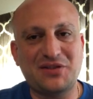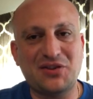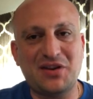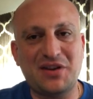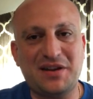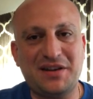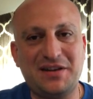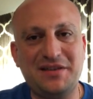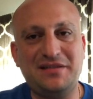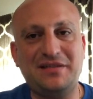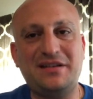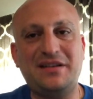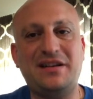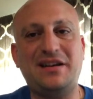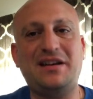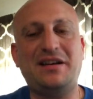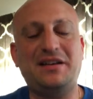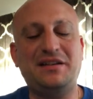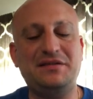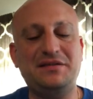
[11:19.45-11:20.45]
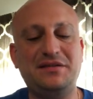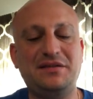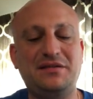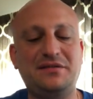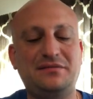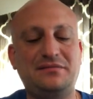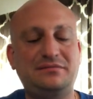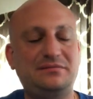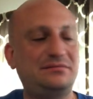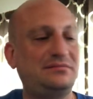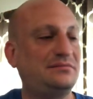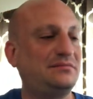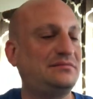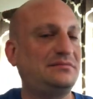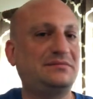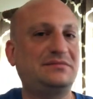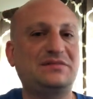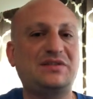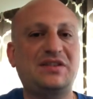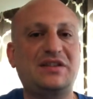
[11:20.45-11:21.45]
Okay, and
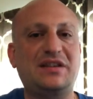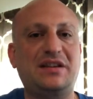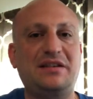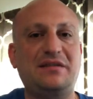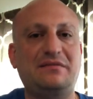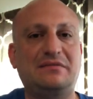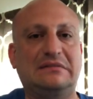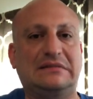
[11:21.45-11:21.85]
let's see.